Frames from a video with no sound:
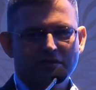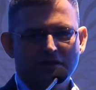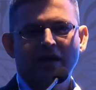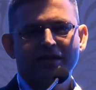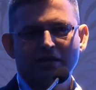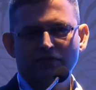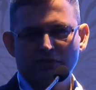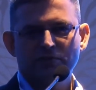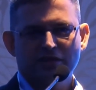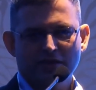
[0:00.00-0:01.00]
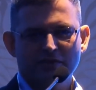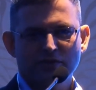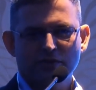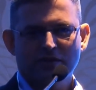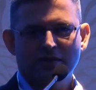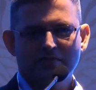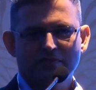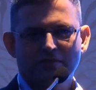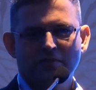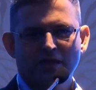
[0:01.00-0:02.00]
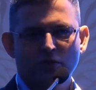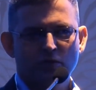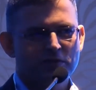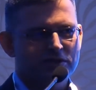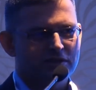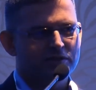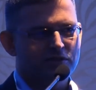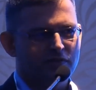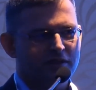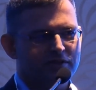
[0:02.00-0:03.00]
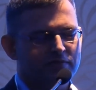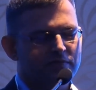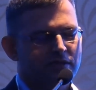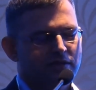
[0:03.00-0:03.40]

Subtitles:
I come from Travancore. My home is in Trivandrum.